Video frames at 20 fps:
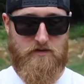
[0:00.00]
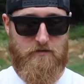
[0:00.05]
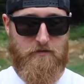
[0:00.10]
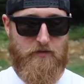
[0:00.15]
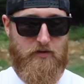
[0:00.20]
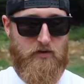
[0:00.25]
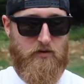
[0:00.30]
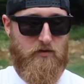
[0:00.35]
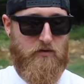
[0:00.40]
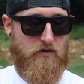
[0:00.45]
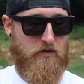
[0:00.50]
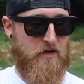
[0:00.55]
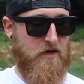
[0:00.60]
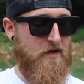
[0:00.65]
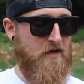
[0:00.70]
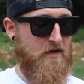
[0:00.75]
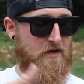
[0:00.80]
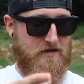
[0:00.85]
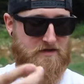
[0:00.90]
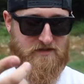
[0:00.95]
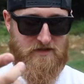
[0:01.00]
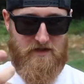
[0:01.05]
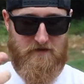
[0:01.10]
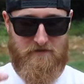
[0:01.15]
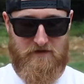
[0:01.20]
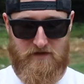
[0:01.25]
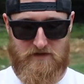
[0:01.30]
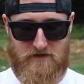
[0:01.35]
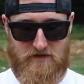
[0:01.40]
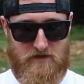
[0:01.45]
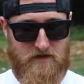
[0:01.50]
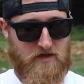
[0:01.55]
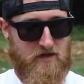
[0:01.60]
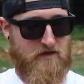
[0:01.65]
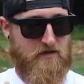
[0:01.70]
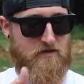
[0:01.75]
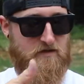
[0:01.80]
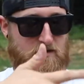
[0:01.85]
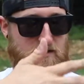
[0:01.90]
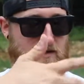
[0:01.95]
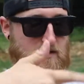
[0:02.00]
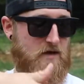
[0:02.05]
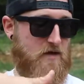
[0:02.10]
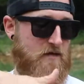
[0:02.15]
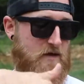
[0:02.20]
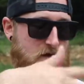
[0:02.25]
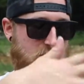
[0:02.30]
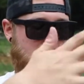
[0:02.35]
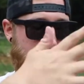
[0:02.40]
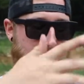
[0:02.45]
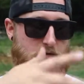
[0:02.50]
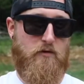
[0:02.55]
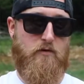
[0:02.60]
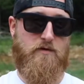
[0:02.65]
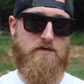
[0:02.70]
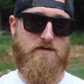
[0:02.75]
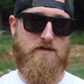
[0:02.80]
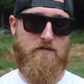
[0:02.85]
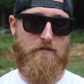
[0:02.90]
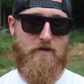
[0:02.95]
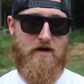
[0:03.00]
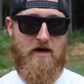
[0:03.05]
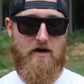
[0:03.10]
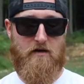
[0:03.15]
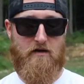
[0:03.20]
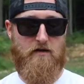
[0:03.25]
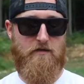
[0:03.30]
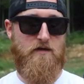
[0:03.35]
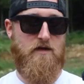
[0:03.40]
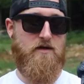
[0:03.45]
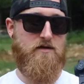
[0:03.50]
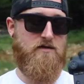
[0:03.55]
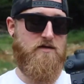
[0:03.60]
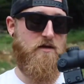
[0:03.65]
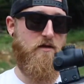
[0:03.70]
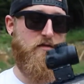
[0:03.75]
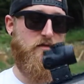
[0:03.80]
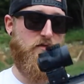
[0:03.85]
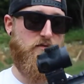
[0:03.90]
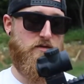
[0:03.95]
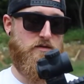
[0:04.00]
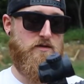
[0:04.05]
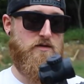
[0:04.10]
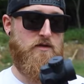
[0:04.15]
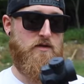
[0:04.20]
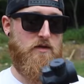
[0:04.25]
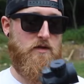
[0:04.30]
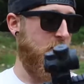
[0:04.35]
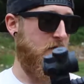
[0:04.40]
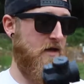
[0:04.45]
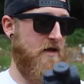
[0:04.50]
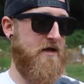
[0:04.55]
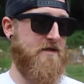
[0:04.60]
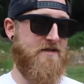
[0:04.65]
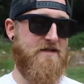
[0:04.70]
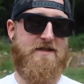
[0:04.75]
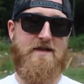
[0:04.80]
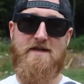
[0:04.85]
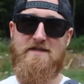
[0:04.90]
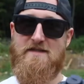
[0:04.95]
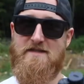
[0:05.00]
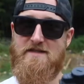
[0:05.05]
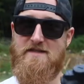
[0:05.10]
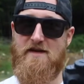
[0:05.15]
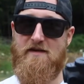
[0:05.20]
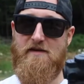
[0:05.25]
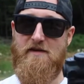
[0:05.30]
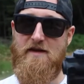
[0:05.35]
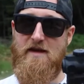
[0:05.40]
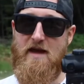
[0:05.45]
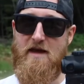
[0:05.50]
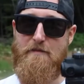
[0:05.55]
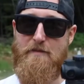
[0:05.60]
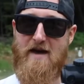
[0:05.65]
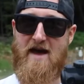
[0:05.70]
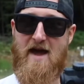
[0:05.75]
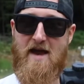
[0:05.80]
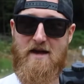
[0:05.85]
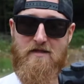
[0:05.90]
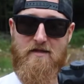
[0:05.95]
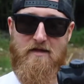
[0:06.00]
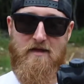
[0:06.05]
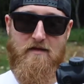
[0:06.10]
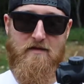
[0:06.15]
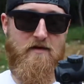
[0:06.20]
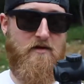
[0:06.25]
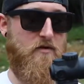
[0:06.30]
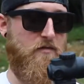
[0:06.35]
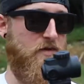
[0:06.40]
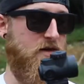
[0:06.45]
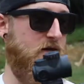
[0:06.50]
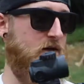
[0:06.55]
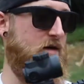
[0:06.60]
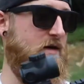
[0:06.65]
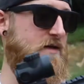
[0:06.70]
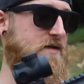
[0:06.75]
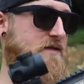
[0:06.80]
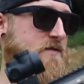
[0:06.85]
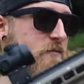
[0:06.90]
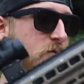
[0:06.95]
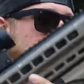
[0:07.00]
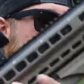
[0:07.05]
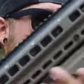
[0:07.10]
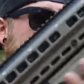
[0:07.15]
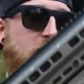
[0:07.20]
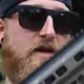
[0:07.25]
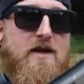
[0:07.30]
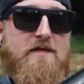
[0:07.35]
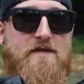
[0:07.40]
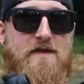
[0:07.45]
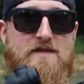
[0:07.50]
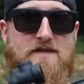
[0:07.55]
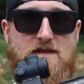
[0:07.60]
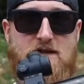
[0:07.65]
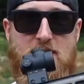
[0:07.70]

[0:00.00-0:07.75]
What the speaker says: the bolt, safety selector, and then of course the barrel and the internals. That isn't necessarily a bad thing though, because when you look at this